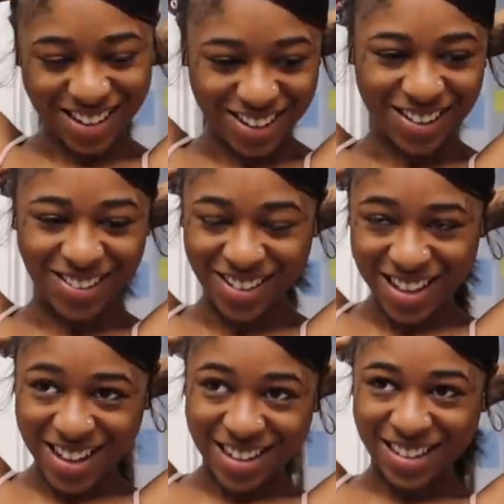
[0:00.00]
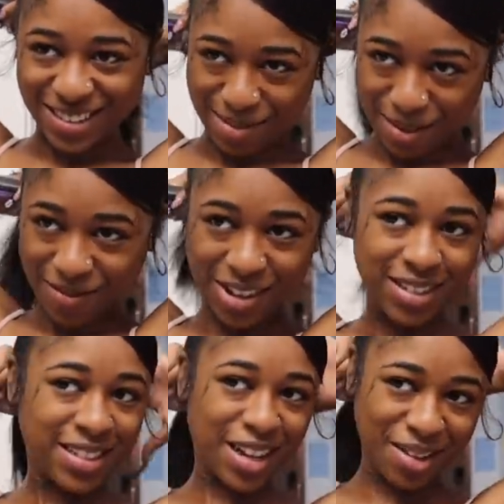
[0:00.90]
y'all know, this is my
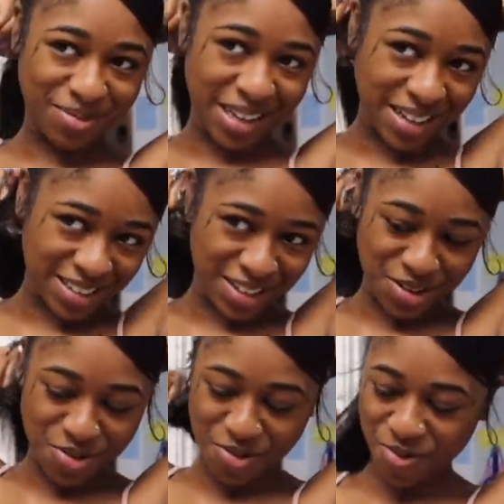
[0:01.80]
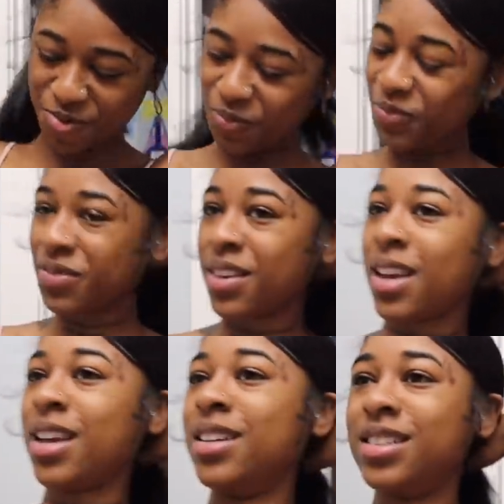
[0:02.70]
first time this and new.
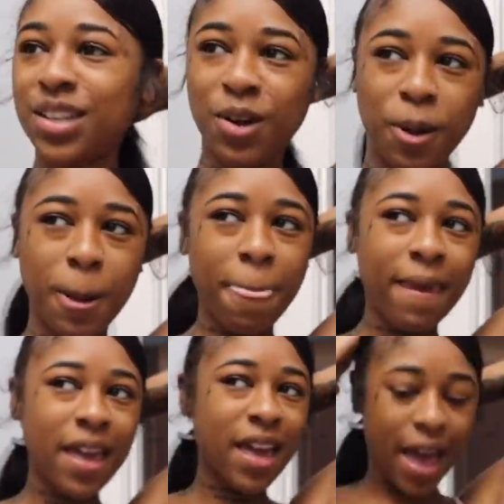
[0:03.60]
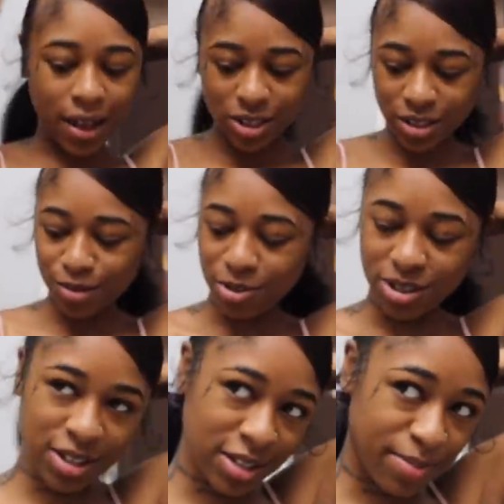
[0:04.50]
So, it actually
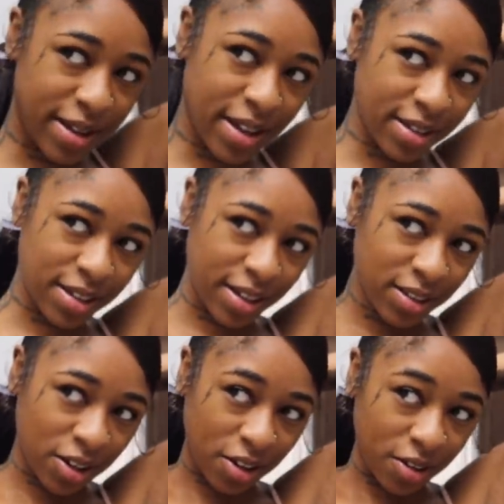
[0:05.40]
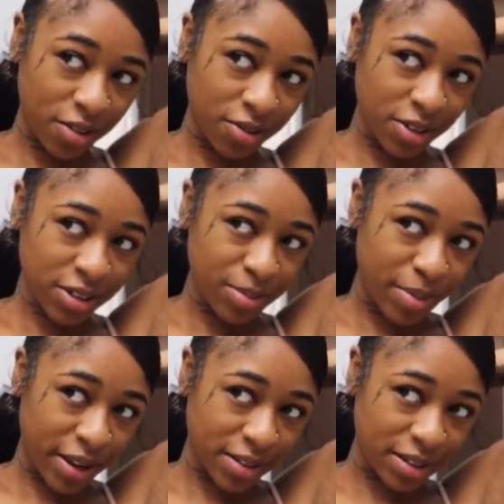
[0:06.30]
wasn't as bad as I thought or
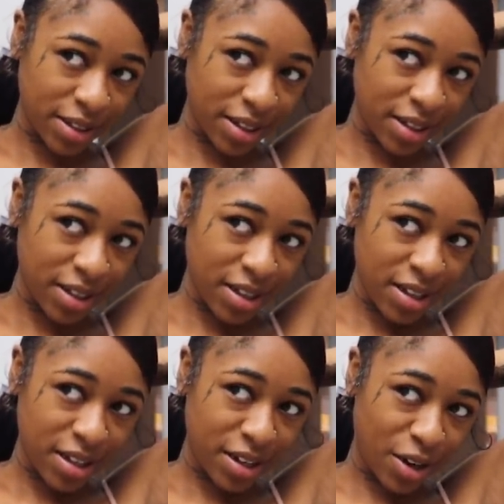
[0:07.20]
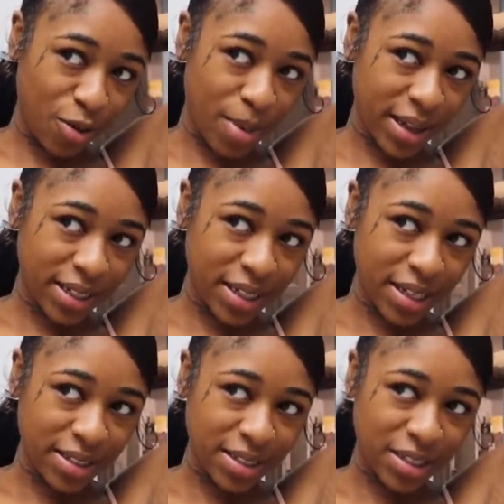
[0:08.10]
expected. Nobody
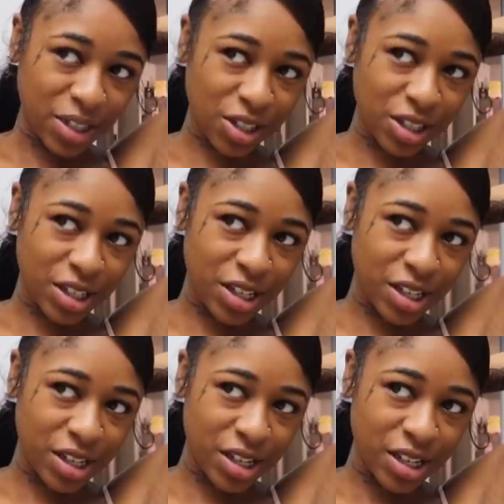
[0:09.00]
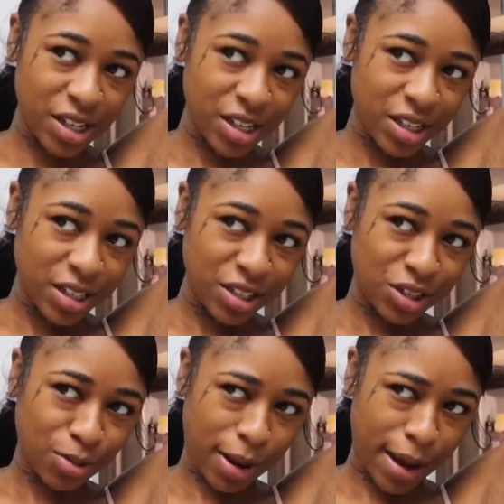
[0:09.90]
necessarily
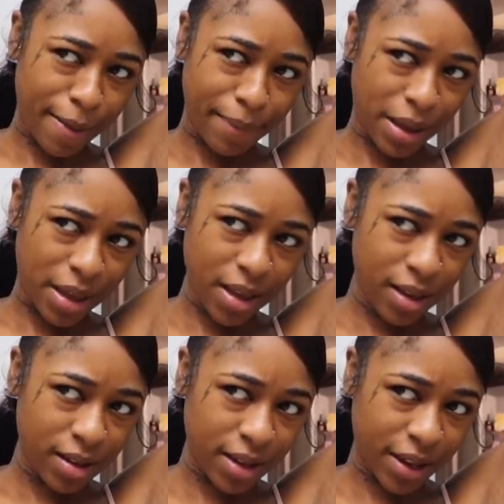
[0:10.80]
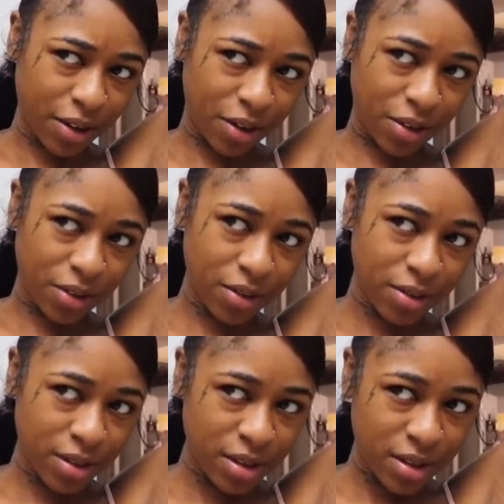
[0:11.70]
tried me at all.
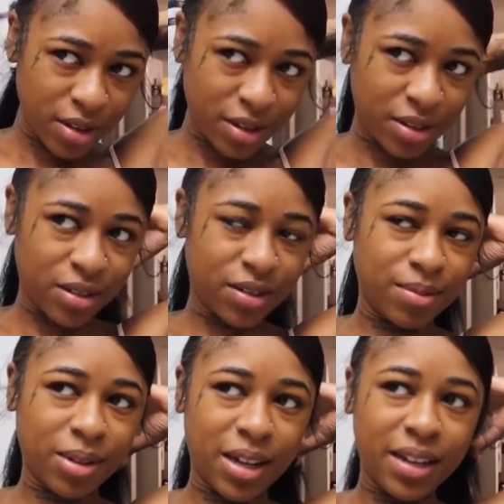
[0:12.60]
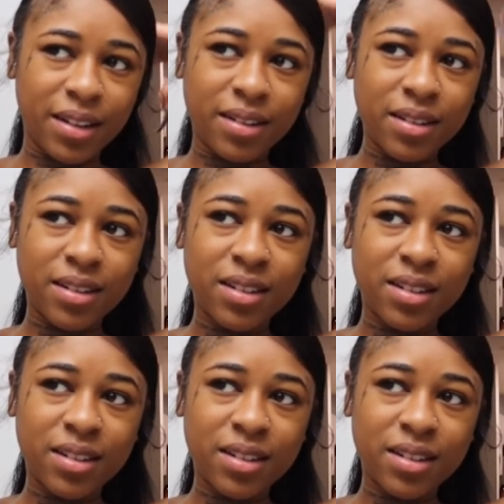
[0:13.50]
Um, like,